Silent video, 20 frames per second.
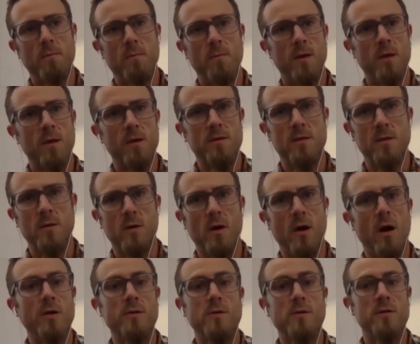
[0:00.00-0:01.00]
because there were
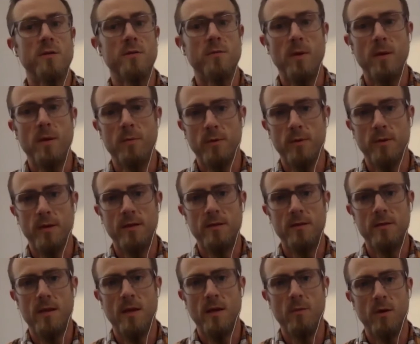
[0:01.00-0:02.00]
hundreds of people
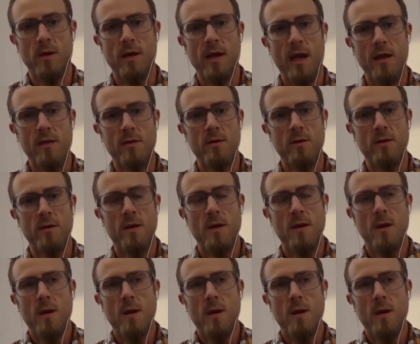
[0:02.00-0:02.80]
that were gathered.